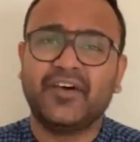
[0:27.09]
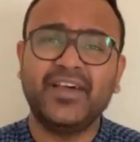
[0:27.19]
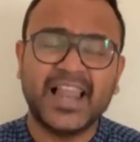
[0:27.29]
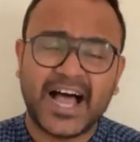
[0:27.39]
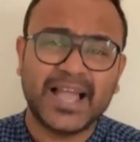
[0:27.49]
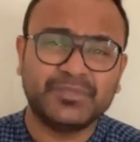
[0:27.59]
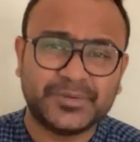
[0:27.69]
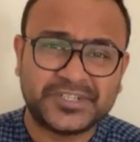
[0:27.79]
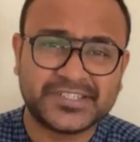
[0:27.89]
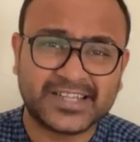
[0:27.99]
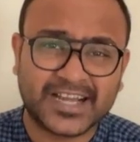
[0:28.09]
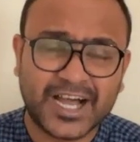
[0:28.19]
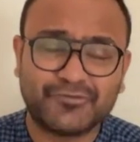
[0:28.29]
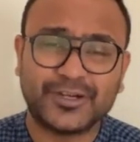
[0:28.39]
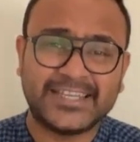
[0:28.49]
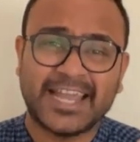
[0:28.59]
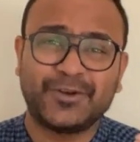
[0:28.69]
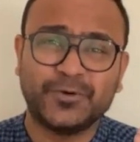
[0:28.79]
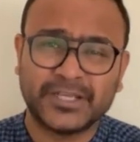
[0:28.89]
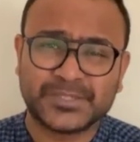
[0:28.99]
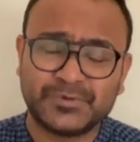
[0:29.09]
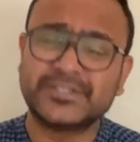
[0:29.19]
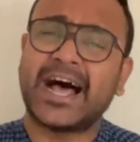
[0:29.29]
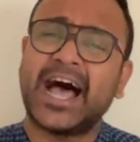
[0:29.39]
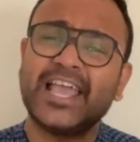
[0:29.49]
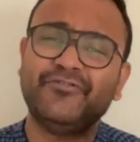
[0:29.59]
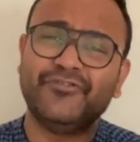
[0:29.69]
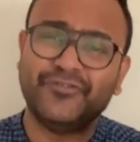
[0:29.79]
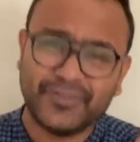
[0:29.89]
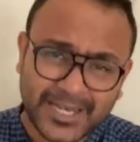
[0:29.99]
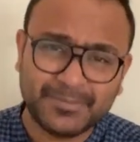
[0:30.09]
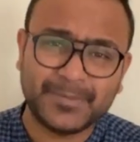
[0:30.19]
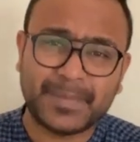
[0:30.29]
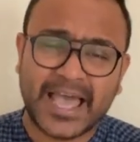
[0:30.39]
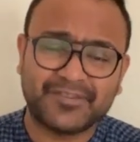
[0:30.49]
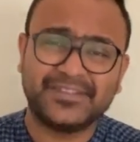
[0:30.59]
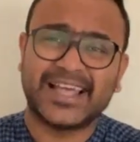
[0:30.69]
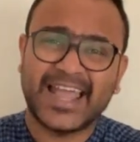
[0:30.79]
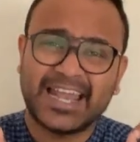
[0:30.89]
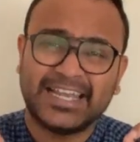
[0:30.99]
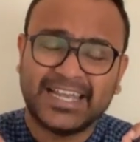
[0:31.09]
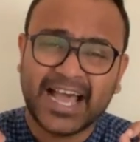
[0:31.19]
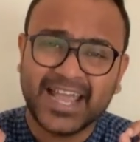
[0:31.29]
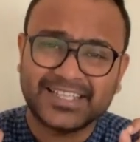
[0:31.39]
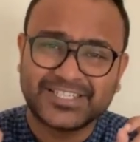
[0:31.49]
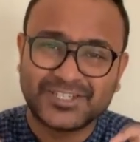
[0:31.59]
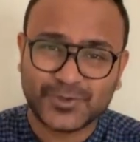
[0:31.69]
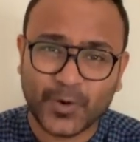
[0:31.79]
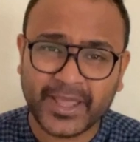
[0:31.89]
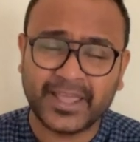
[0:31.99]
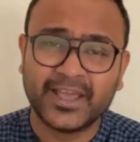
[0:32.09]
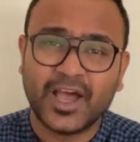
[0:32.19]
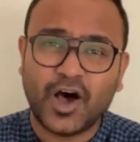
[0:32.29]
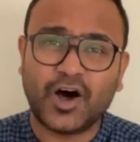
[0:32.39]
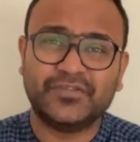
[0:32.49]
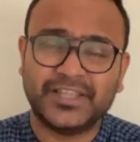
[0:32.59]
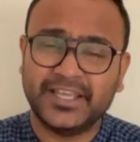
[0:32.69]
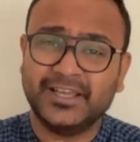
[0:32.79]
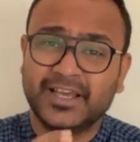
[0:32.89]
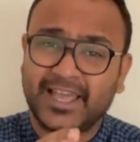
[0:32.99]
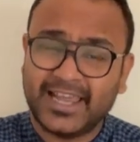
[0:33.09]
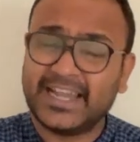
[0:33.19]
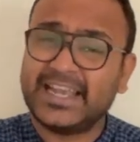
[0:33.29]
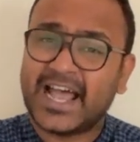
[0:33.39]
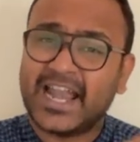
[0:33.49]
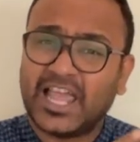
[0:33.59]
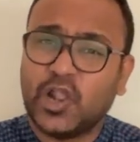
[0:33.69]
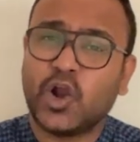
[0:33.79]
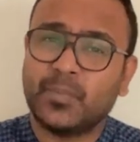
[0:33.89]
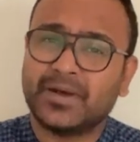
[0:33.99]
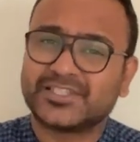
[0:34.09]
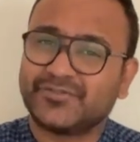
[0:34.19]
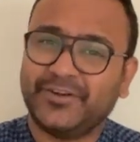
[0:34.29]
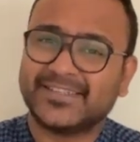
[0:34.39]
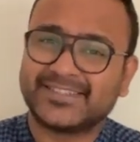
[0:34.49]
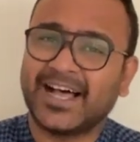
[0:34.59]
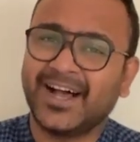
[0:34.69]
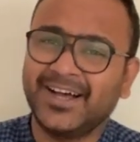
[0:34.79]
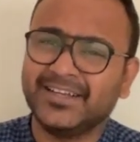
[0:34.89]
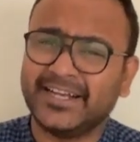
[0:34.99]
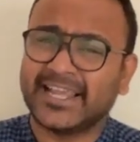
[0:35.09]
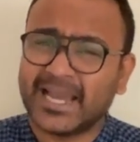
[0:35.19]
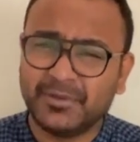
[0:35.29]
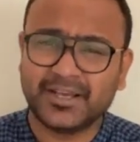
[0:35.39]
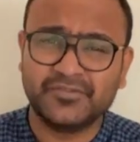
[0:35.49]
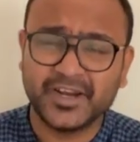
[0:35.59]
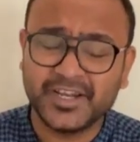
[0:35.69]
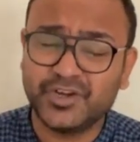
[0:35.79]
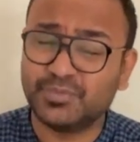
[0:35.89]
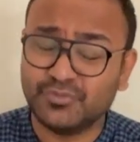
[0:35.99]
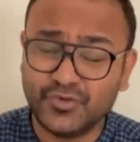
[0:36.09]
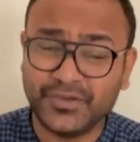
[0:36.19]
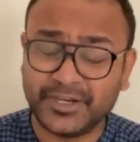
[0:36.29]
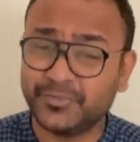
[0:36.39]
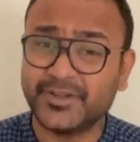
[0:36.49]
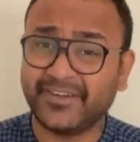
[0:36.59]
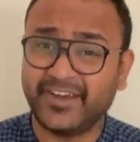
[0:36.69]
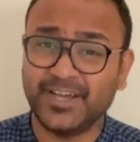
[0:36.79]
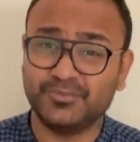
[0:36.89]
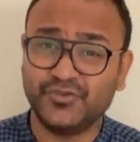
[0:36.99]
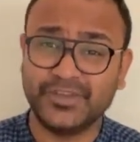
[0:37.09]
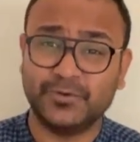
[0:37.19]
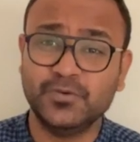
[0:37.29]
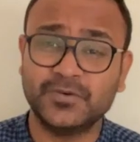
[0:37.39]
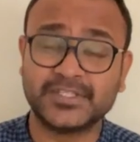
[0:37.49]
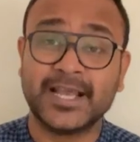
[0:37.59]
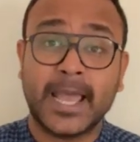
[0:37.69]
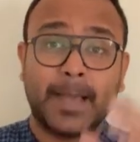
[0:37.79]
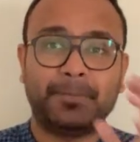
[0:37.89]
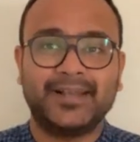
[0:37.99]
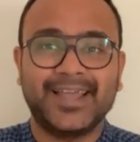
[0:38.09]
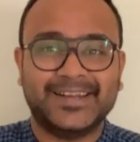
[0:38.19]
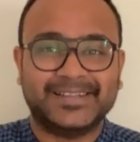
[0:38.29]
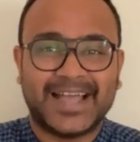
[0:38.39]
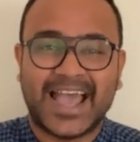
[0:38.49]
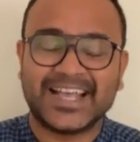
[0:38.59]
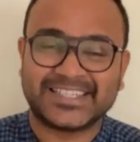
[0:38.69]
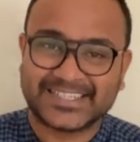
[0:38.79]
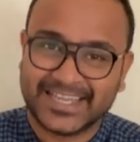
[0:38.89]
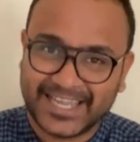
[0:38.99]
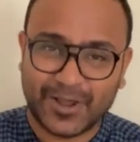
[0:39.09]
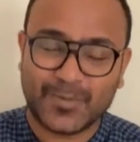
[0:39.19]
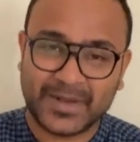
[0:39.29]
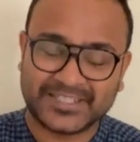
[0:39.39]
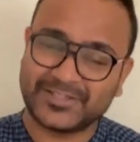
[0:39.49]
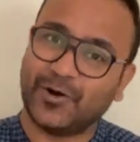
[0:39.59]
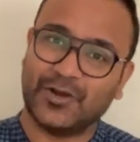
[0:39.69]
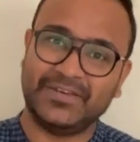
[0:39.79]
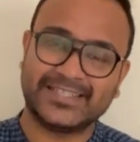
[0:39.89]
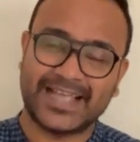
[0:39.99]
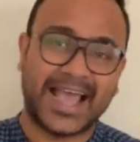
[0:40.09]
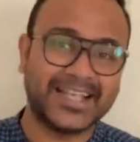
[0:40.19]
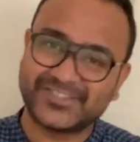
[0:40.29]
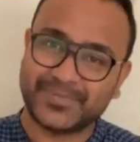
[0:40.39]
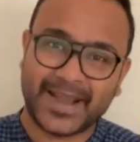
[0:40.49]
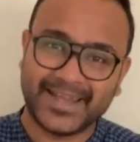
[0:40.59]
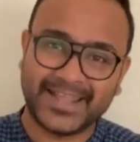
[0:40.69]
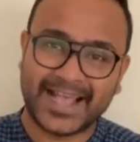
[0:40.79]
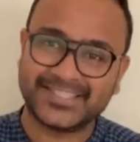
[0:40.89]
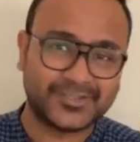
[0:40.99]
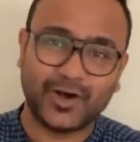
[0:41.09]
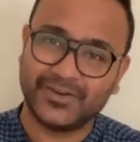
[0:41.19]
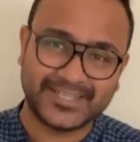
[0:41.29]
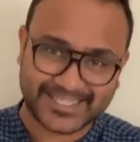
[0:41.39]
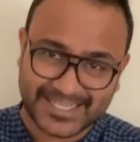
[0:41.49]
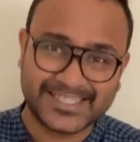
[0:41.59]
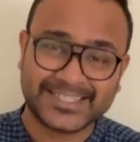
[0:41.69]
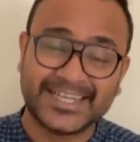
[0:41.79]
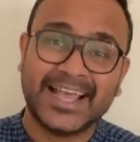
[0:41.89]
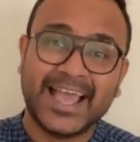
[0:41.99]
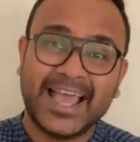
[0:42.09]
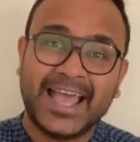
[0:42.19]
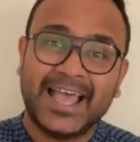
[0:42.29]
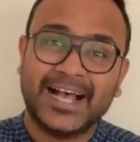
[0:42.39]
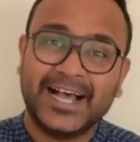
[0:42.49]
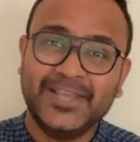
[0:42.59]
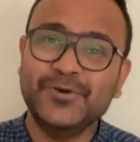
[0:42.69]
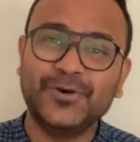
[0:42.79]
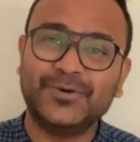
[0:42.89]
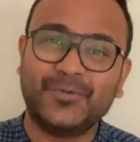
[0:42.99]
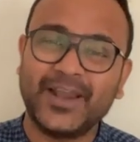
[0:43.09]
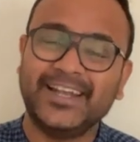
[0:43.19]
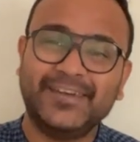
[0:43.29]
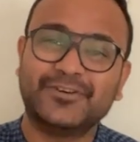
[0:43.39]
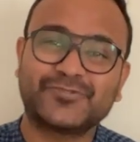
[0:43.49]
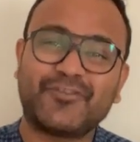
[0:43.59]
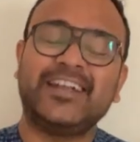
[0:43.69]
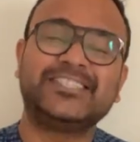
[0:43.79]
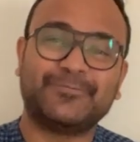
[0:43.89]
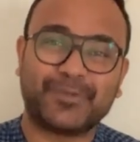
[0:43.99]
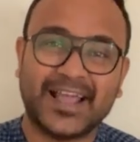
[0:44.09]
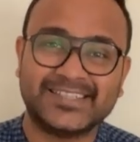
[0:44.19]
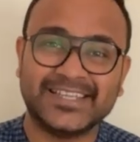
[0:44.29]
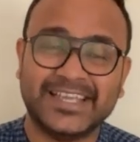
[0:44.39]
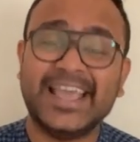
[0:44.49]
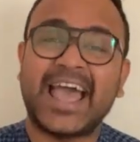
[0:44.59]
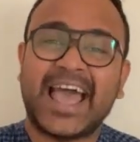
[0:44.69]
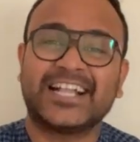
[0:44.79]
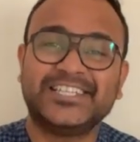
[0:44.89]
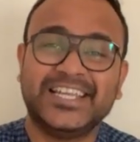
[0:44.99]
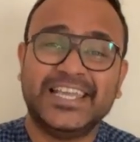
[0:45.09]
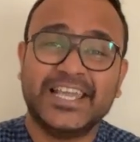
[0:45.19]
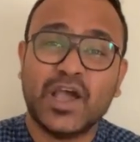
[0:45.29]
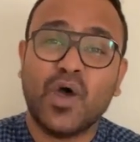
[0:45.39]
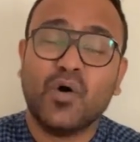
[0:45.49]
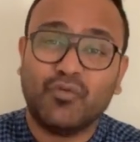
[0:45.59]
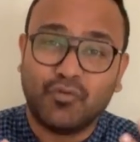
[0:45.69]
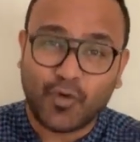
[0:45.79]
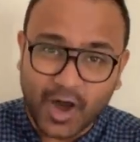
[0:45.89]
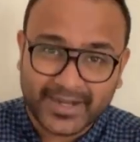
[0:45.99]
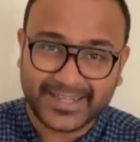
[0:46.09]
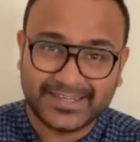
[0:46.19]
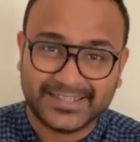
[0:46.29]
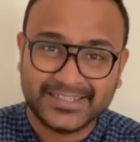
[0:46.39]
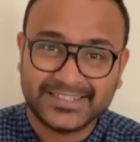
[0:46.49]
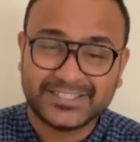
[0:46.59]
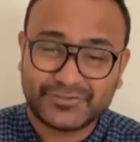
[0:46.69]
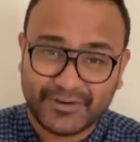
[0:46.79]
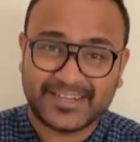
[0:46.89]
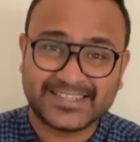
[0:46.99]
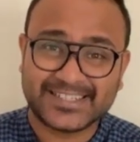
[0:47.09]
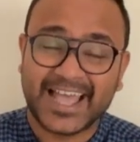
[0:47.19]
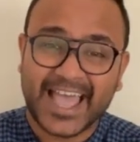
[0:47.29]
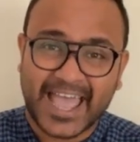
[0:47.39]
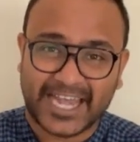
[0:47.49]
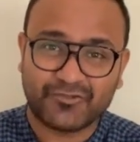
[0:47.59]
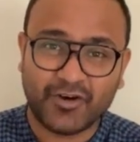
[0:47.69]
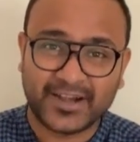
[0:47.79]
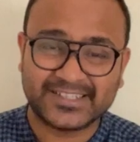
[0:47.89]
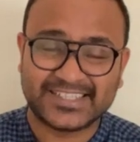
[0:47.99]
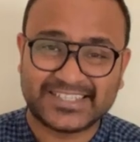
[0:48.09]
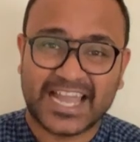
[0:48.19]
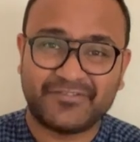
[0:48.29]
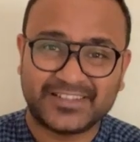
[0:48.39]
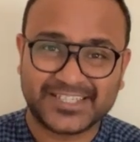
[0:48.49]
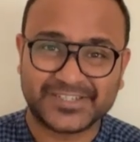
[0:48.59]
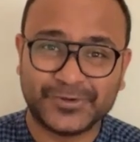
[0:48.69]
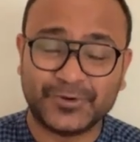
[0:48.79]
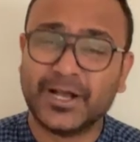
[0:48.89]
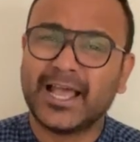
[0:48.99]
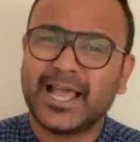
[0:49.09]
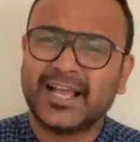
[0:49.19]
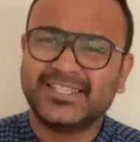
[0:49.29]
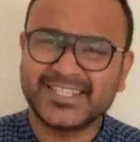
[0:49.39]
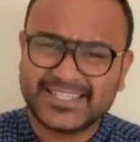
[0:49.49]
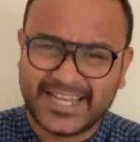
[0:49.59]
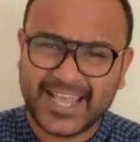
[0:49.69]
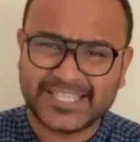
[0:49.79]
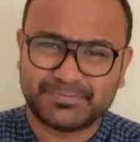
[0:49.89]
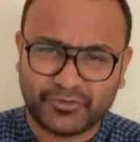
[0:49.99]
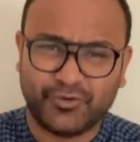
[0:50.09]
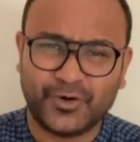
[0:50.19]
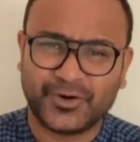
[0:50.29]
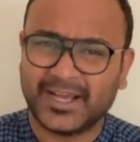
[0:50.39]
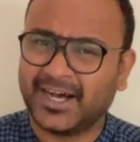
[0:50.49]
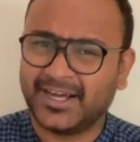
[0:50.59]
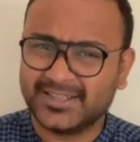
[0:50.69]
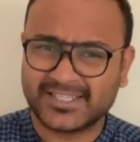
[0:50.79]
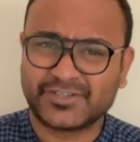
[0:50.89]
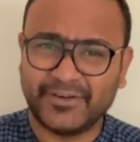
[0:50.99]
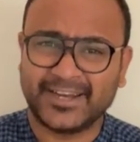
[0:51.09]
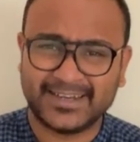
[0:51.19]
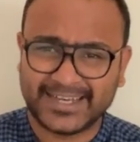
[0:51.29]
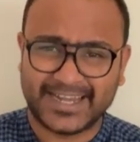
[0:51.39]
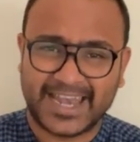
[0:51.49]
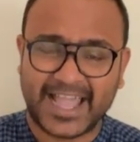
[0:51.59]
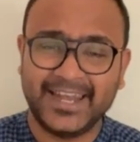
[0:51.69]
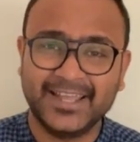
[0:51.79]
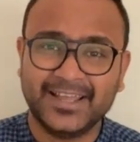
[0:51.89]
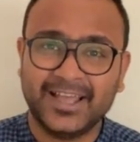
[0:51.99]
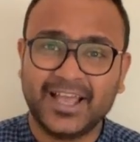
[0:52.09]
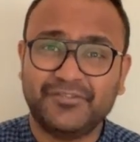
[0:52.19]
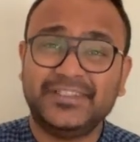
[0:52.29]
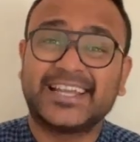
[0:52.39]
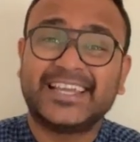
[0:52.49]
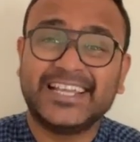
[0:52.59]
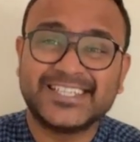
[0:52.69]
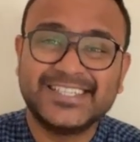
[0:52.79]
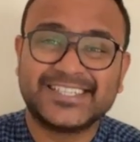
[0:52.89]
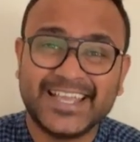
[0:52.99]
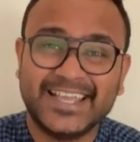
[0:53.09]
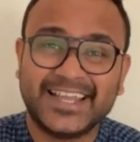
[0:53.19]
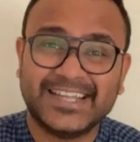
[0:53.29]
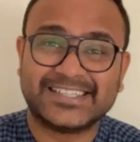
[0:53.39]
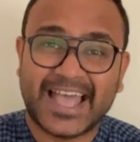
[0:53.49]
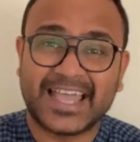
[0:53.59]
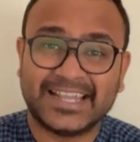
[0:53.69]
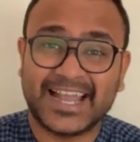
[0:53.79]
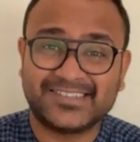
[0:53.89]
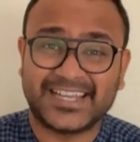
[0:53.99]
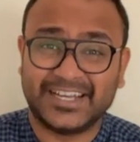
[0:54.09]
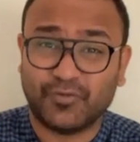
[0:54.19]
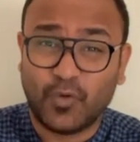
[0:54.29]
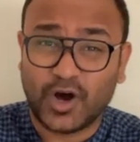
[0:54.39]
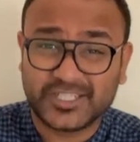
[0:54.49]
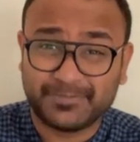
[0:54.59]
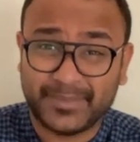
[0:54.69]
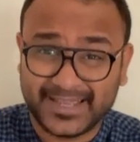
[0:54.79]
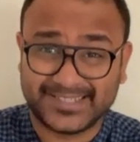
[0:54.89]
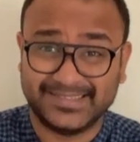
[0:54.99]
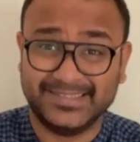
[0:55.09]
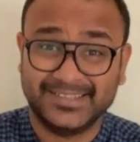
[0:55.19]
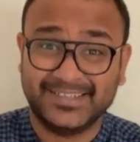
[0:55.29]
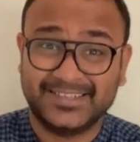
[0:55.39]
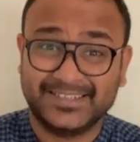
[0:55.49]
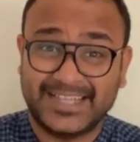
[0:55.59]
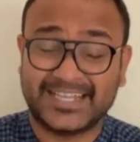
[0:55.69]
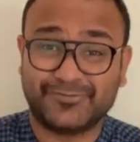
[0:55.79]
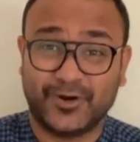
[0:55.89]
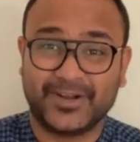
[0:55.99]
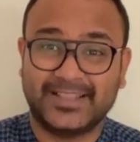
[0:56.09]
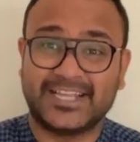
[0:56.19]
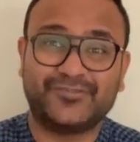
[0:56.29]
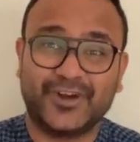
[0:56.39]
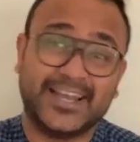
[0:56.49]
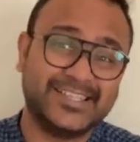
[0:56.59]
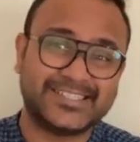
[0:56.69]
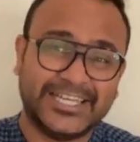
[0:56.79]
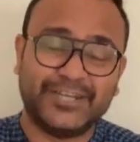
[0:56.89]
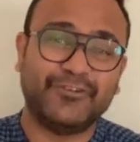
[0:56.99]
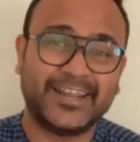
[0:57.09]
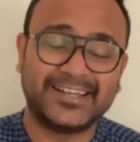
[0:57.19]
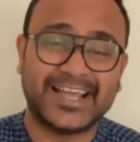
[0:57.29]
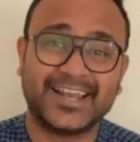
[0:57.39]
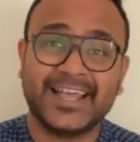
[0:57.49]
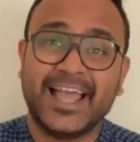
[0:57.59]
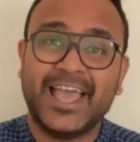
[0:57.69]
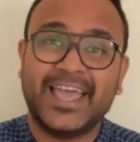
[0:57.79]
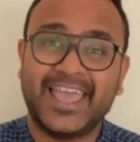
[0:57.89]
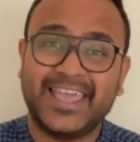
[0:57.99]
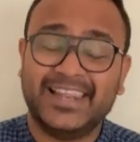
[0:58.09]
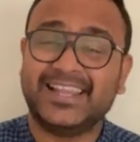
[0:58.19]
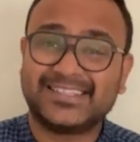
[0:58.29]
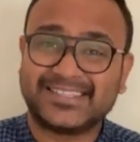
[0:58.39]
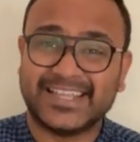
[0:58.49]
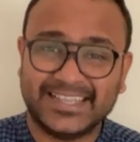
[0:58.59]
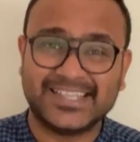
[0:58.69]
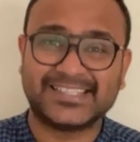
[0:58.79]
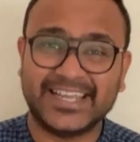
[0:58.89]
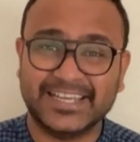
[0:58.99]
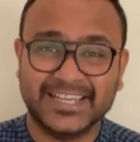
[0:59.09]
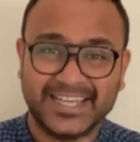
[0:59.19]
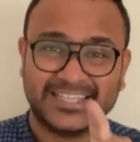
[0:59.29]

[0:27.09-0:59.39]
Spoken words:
Well, I'm Devishi Sarkar for Tech2Gizmos. I will be back with the entire story of the entire Elon Musk Twitter saga. It can be converted into a movie. It will be a great movie. Who knows? But then, as Elon Musk is always as dramatic as he always is, you know, what he did was quite surprising. He actually walked in Twitter's headquarters in San Francisco just days before this Twitter deadline, with a kitchen sink in his hand. That's right, wash basin. That's what. And he tweeted that, hey, let's sink this in.